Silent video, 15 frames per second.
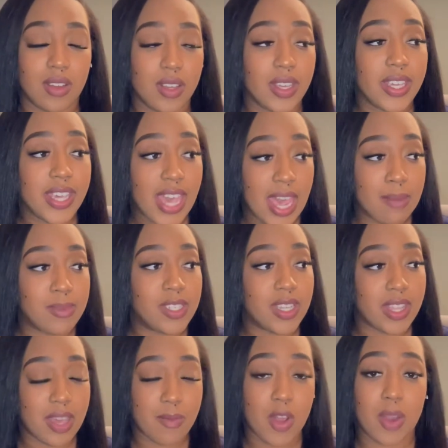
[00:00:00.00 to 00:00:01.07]
kept
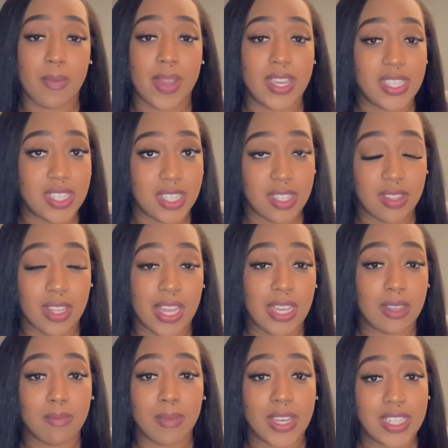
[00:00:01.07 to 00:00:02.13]
them on my
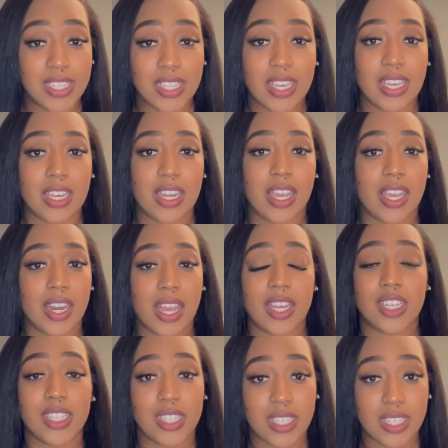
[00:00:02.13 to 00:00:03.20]
skin, and I
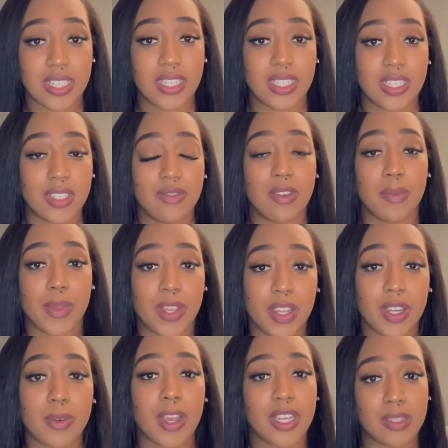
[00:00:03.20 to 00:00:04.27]
just listened,
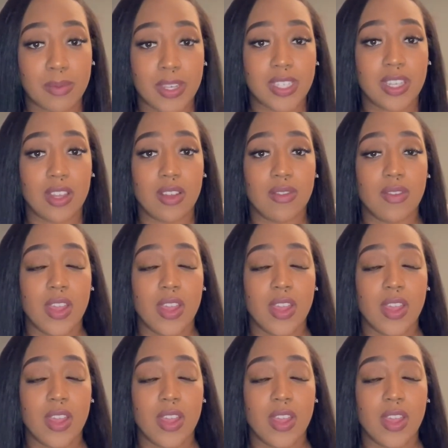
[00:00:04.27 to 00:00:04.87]
familiarized myself.